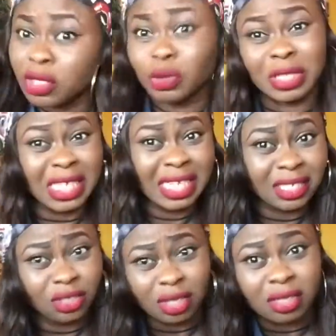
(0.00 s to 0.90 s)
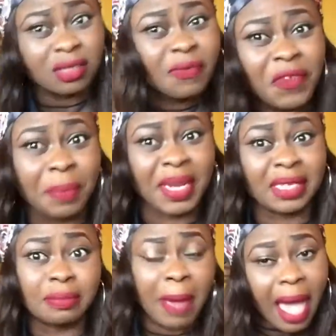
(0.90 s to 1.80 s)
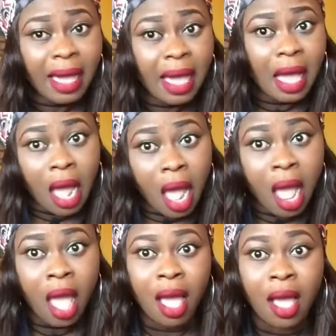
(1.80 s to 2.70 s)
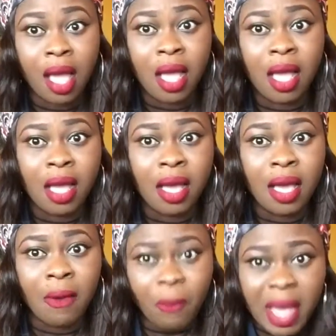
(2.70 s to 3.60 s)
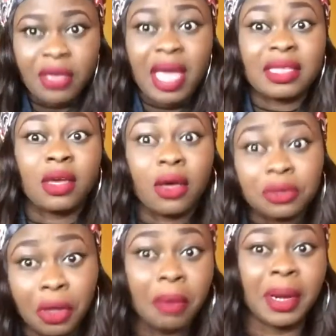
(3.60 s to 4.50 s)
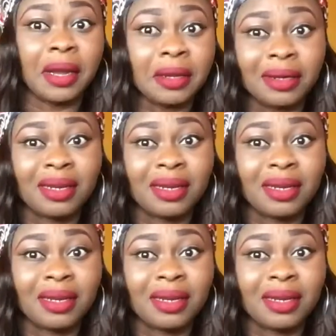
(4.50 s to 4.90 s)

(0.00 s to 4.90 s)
you did just a few minutes back? Why are you acting all normal?